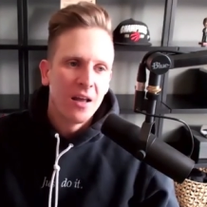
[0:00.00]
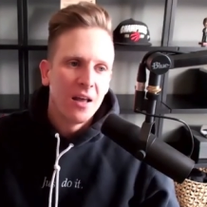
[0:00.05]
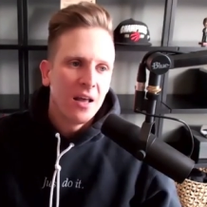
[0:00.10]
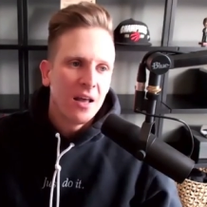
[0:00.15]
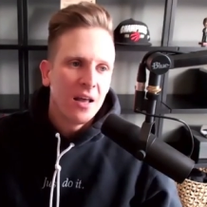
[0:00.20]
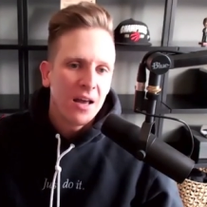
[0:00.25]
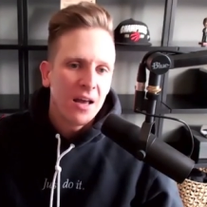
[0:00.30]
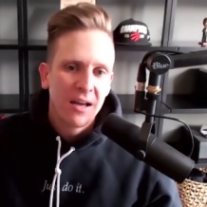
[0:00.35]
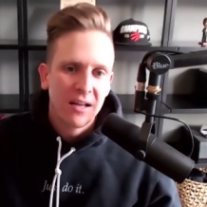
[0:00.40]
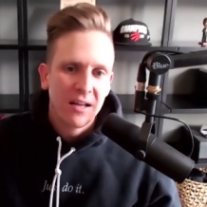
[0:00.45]

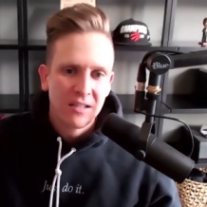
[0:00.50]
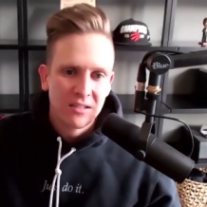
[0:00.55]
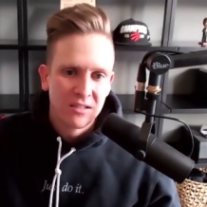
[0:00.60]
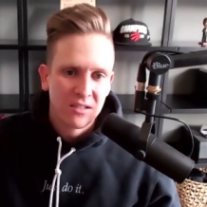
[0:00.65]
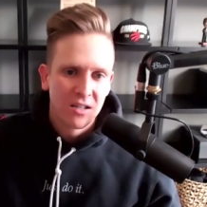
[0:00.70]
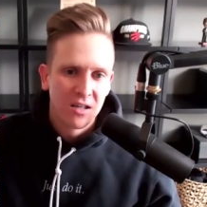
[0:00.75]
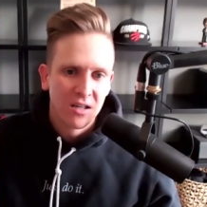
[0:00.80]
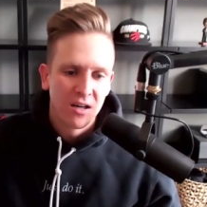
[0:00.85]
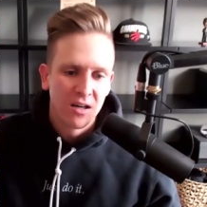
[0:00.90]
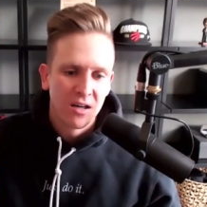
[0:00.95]

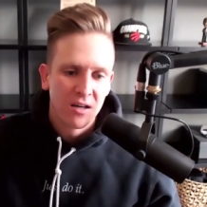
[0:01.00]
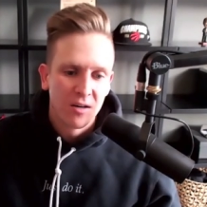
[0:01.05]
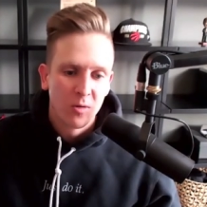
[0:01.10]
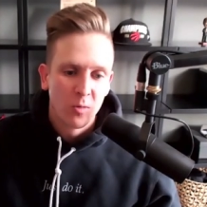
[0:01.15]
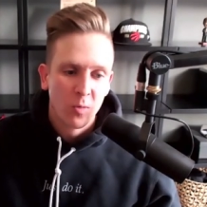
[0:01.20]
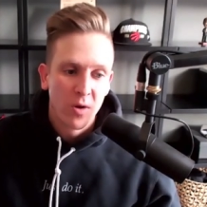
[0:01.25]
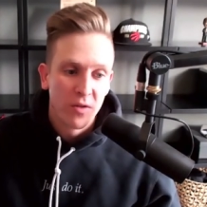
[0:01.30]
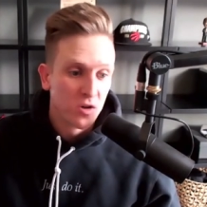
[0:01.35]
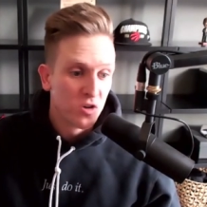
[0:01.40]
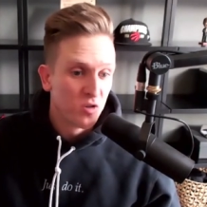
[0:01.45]
And uh,
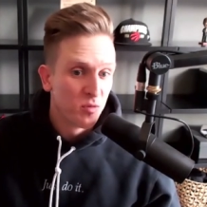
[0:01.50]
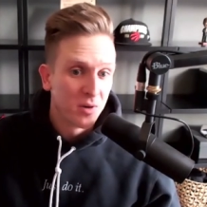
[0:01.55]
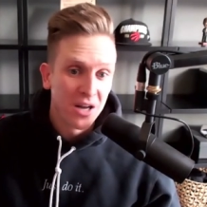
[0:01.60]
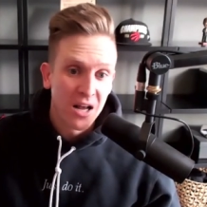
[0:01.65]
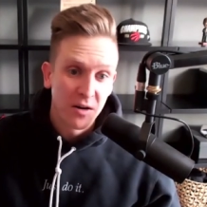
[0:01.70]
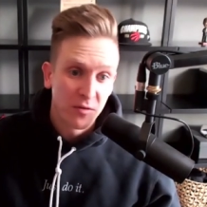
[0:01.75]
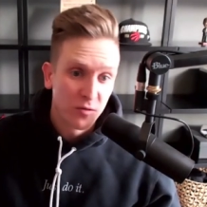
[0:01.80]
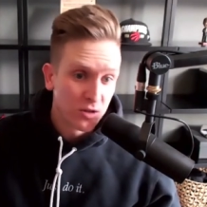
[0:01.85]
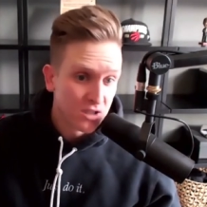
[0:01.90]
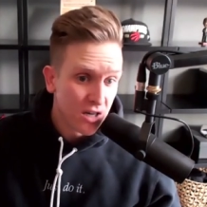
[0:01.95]
whether you've been
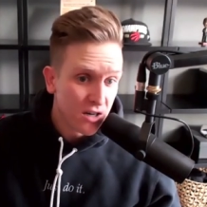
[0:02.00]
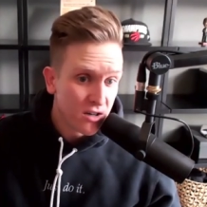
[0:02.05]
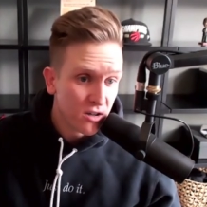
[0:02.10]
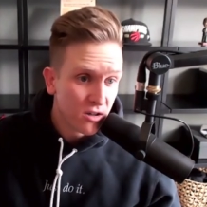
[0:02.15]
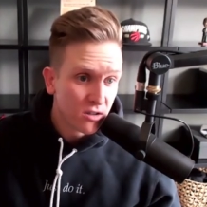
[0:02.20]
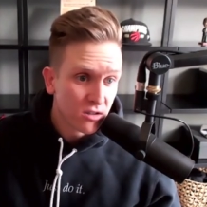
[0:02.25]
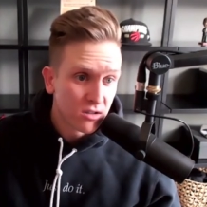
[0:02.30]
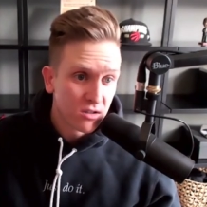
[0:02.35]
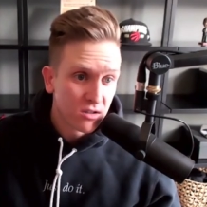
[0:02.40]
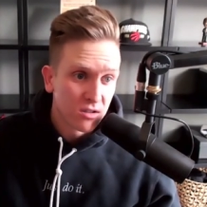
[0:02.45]
at it for 10
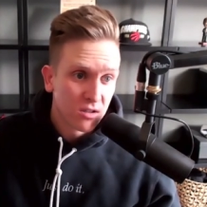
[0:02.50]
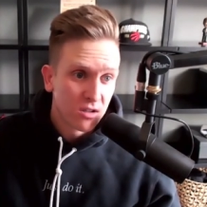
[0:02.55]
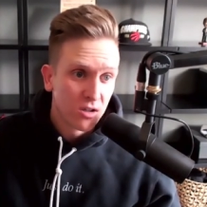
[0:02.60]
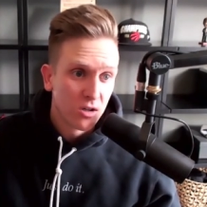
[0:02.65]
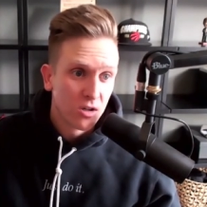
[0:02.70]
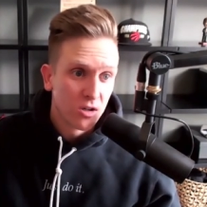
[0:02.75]
years,